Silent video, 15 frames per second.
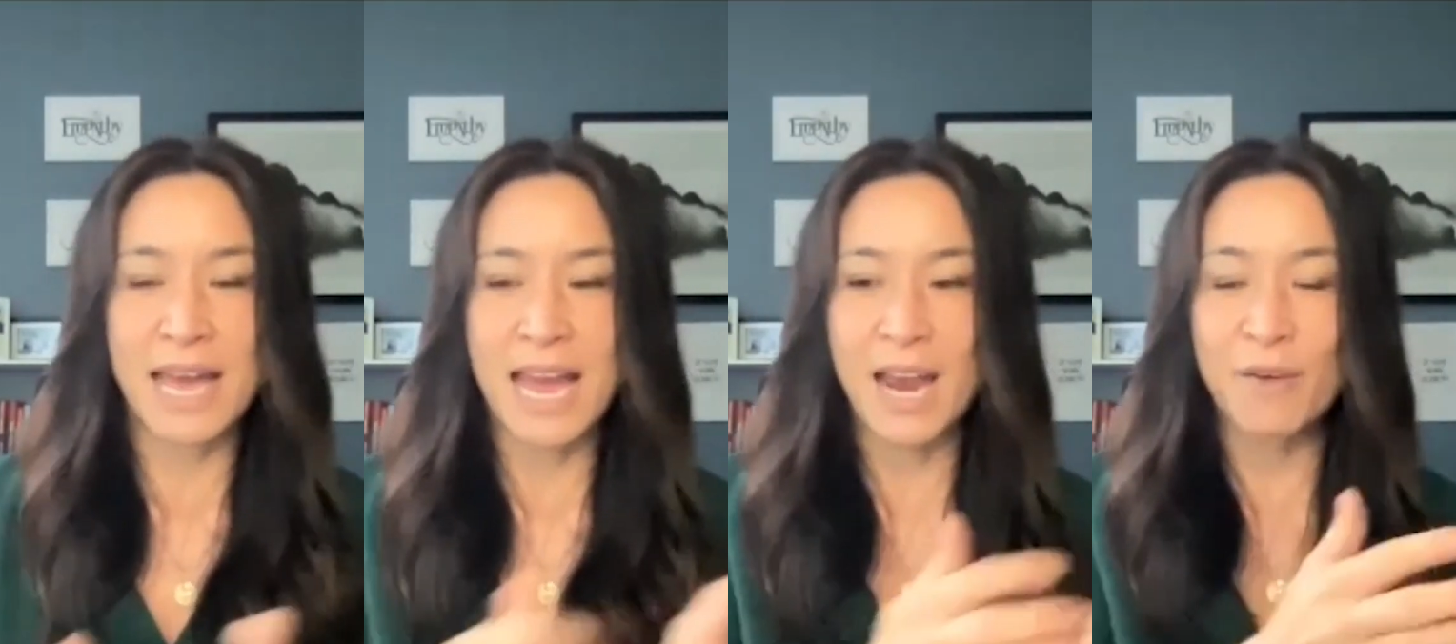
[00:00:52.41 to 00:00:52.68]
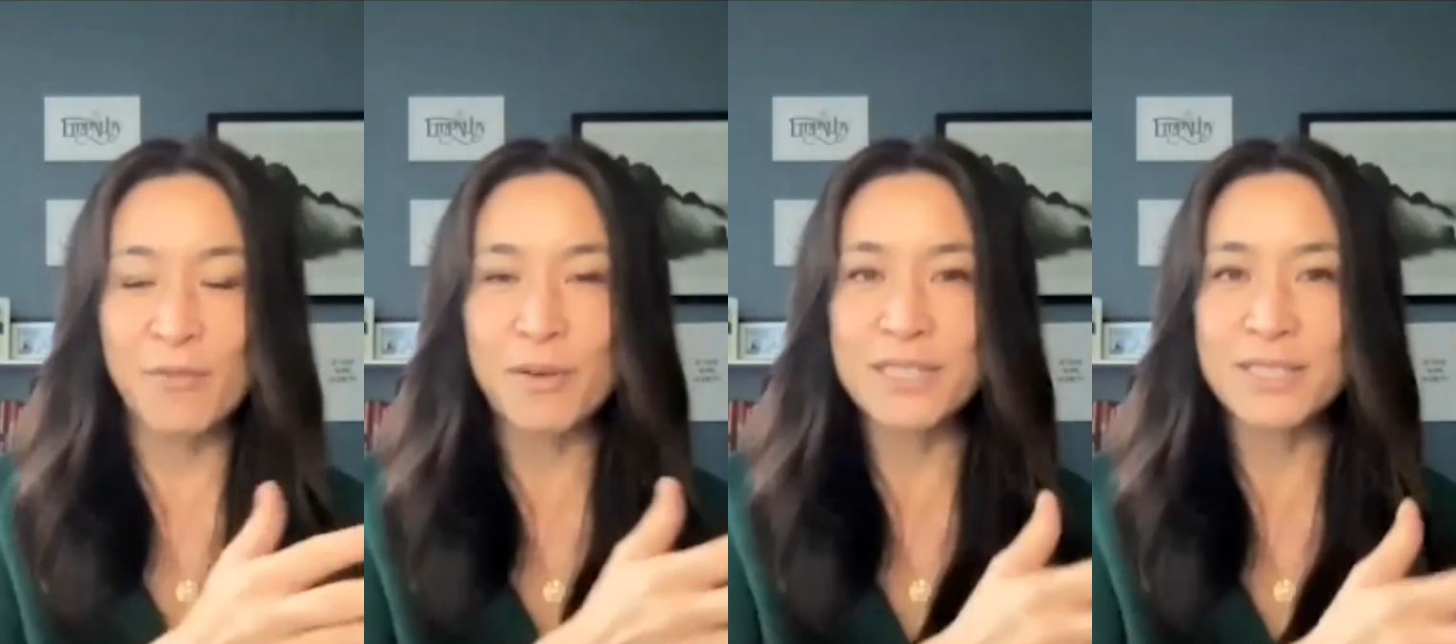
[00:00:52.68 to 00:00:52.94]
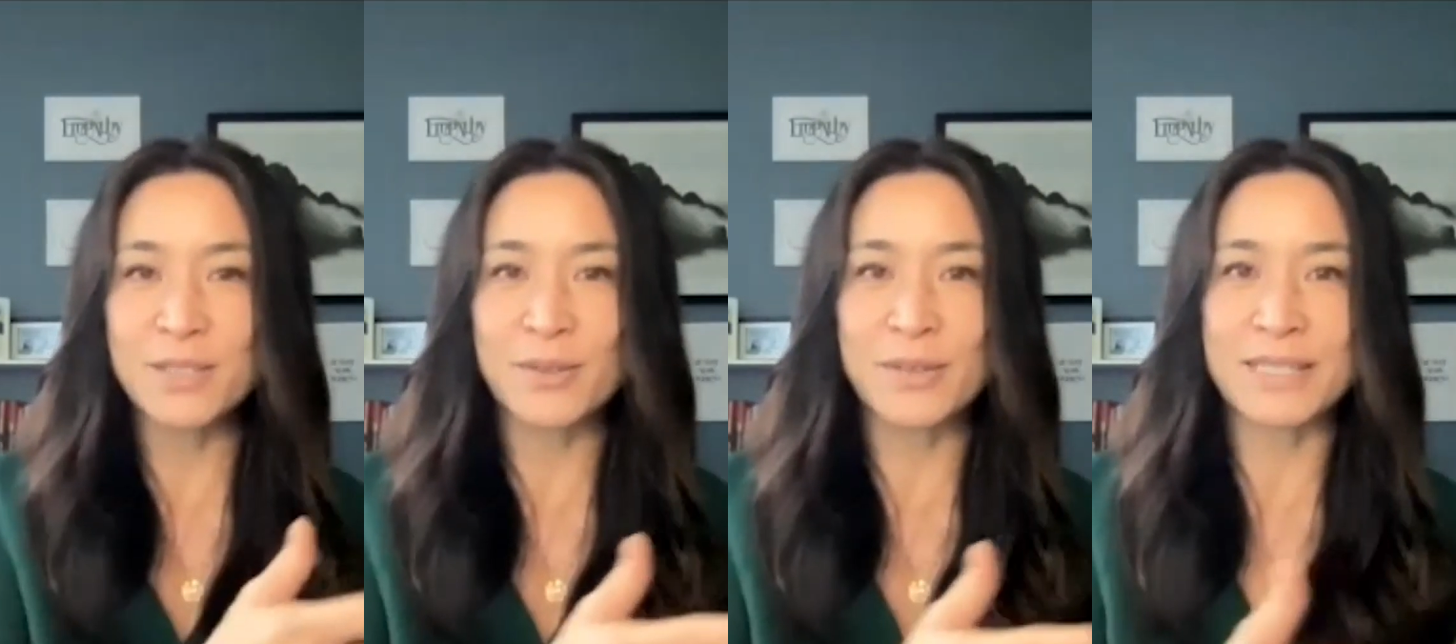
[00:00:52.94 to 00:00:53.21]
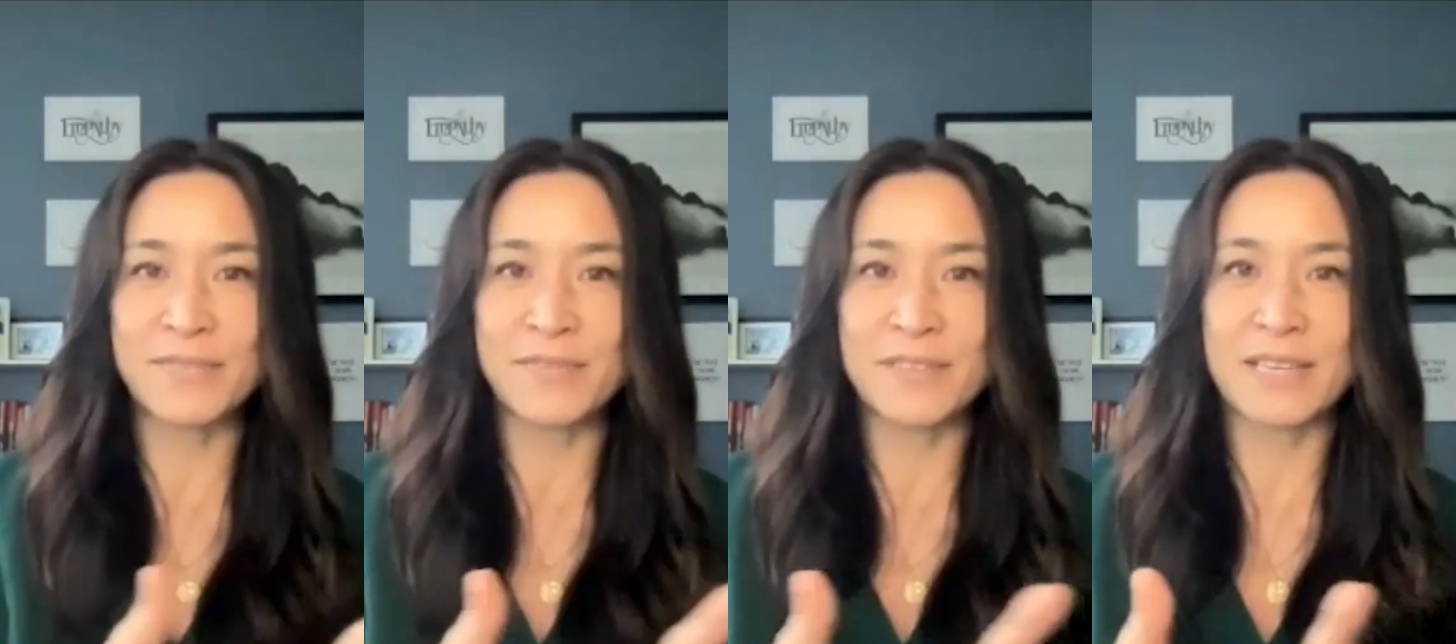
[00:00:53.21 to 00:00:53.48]
everyone
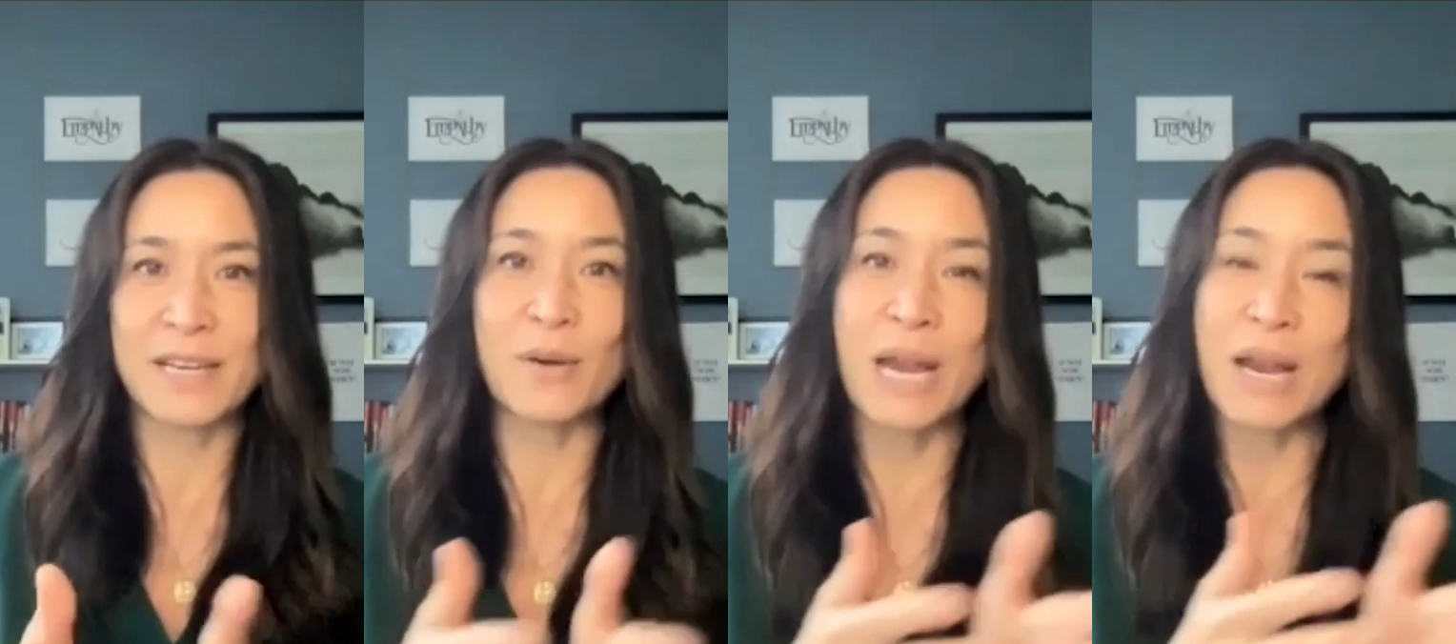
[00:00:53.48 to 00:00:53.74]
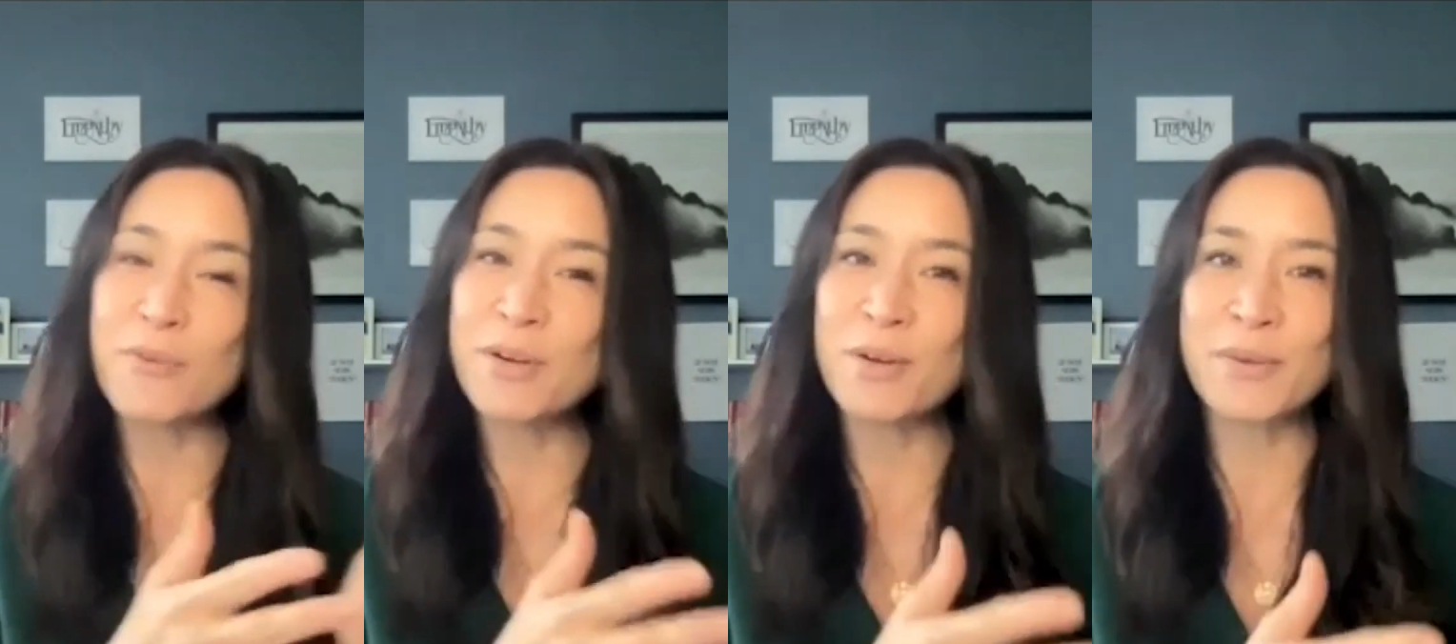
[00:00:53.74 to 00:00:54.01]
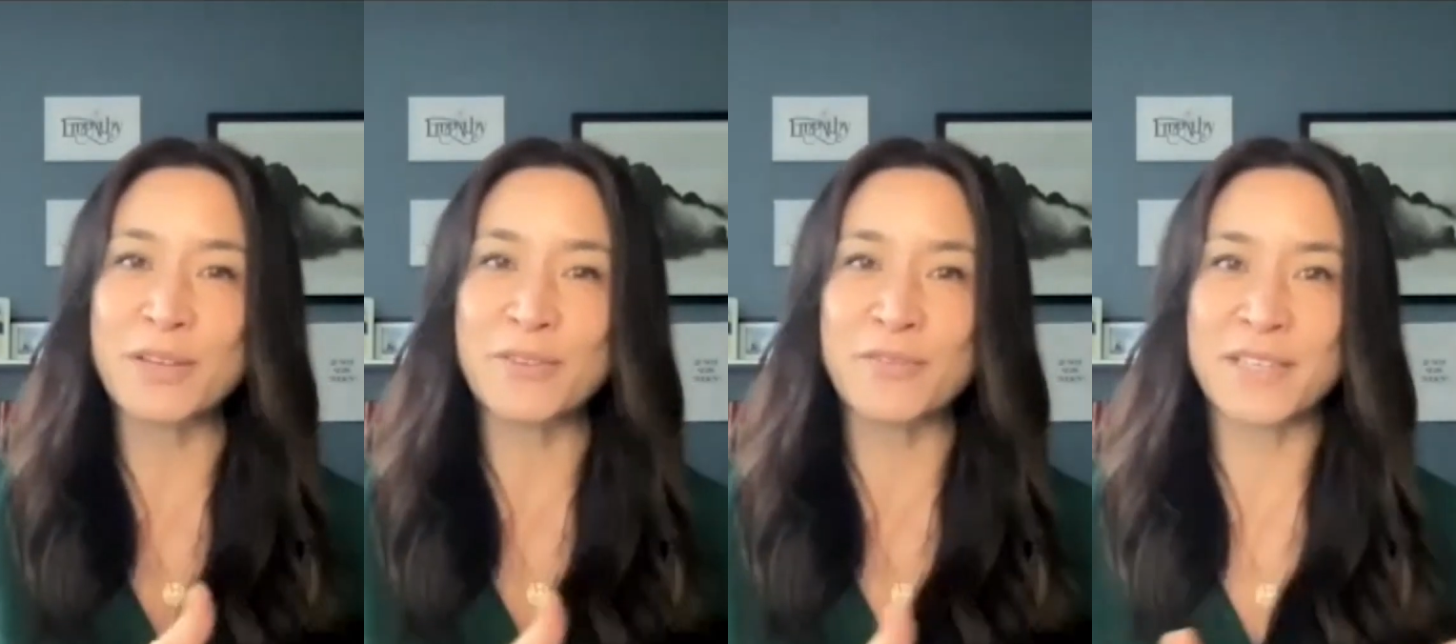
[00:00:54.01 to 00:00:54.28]
already